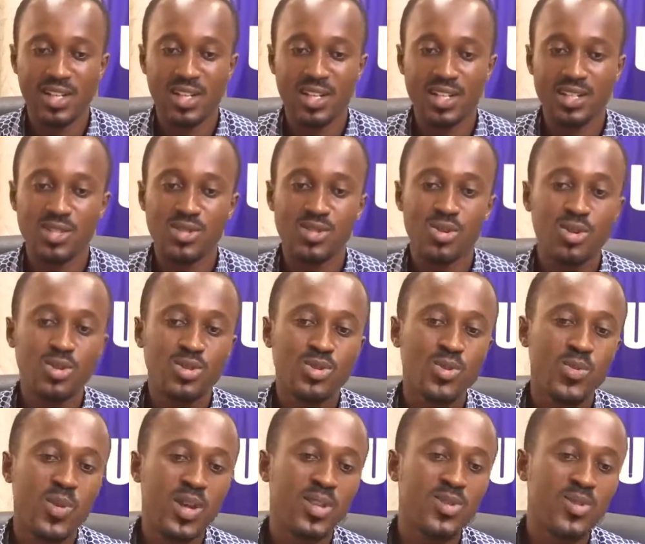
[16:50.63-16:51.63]
It is also
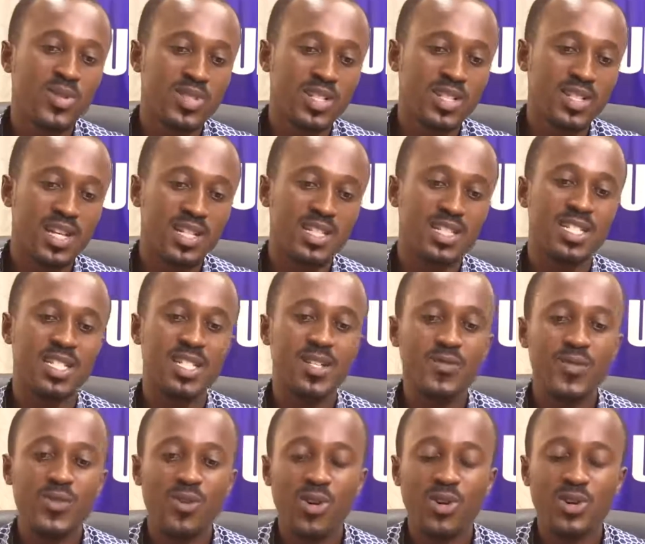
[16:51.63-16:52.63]
worth noting that
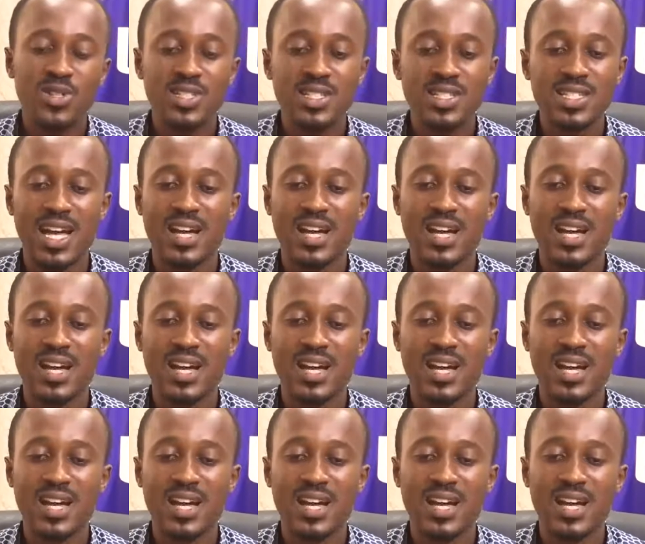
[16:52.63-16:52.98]
difficulties